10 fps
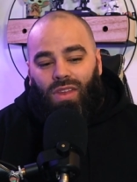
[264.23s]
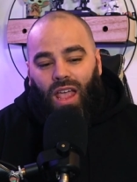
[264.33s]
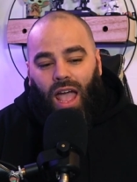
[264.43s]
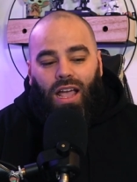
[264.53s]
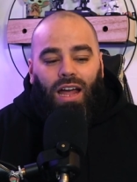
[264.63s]

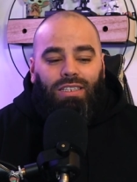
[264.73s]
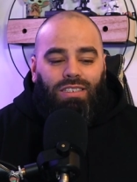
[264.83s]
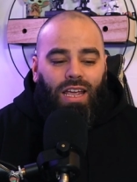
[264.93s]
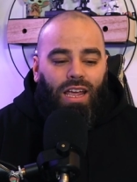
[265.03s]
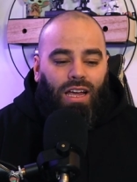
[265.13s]
I gotta
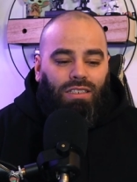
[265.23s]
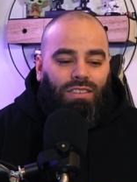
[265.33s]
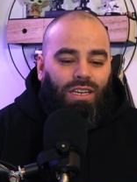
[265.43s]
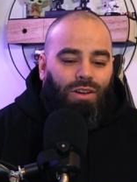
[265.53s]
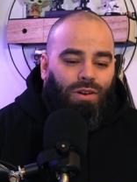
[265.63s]
say,
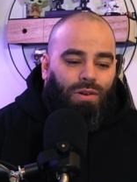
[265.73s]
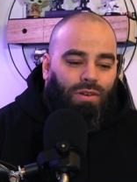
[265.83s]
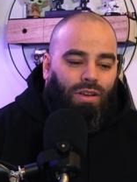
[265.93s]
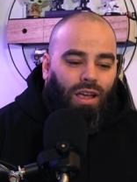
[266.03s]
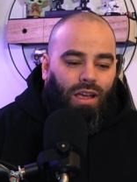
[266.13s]
until
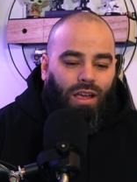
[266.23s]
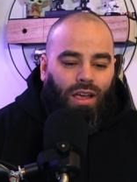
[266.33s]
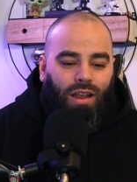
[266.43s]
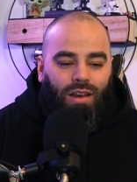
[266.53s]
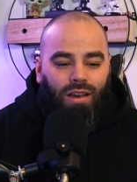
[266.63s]

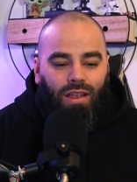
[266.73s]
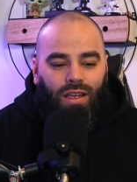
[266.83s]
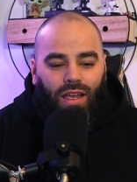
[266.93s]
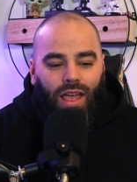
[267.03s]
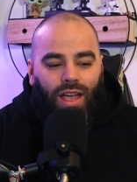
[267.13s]
an
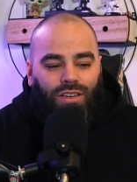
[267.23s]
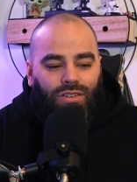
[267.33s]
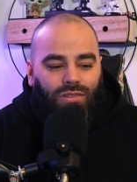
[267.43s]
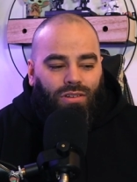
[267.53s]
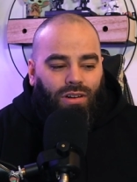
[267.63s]

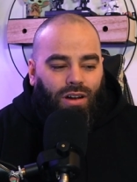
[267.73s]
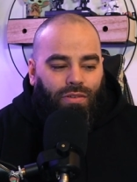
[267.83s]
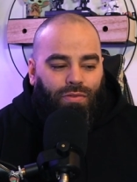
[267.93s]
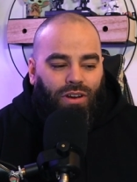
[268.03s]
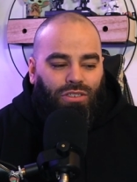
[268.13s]
actual
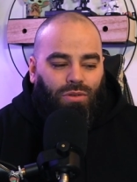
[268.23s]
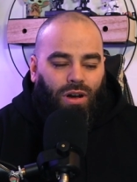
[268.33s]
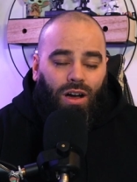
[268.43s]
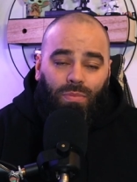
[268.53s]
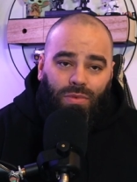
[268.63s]
official
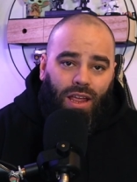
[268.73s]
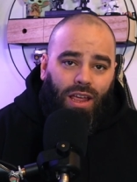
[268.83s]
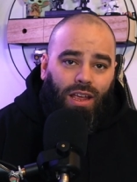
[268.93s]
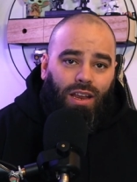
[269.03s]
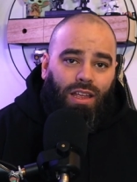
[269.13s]

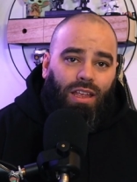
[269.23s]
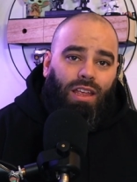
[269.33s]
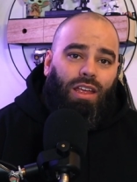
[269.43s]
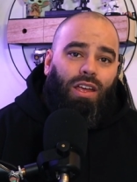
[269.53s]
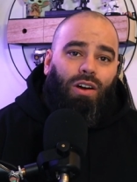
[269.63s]
update
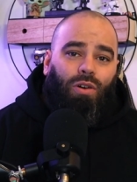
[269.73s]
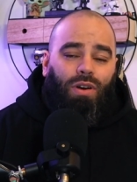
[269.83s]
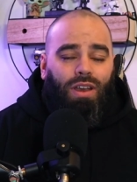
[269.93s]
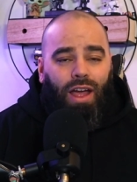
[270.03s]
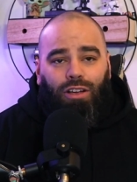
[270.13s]
or
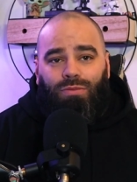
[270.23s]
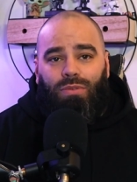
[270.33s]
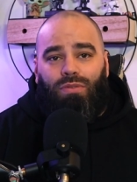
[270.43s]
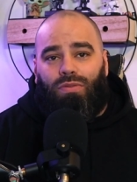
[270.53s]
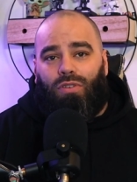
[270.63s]

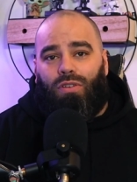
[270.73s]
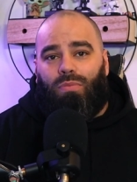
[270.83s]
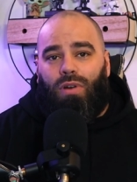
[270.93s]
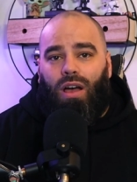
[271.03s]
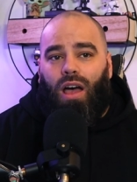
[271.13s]
announcement
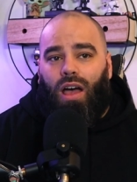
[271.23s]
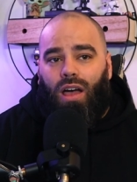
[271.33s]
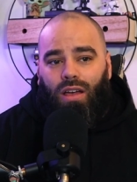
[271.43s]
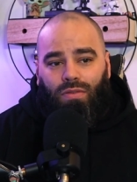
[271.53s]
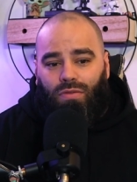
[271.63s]
from
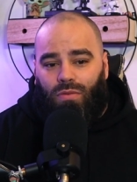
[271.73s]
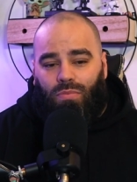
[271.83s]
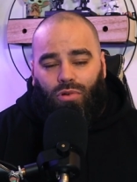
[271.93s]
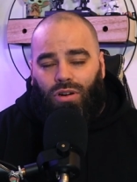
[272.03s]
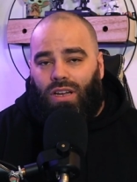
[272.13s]
uh, from
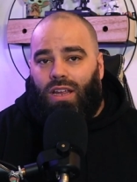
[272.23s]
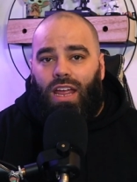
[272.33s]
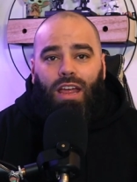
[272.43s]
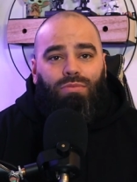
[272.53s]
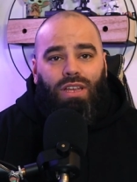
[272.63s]
Portkey
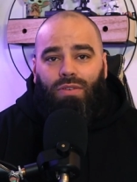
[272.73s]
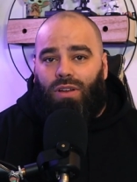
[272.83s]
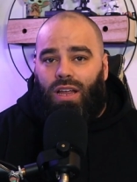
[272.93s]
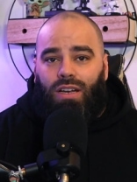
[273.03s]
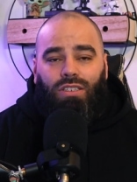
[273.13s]
Games,
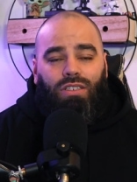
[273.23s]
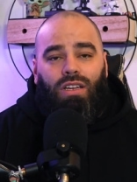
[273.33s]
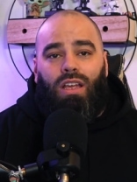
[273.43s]
Avalanche,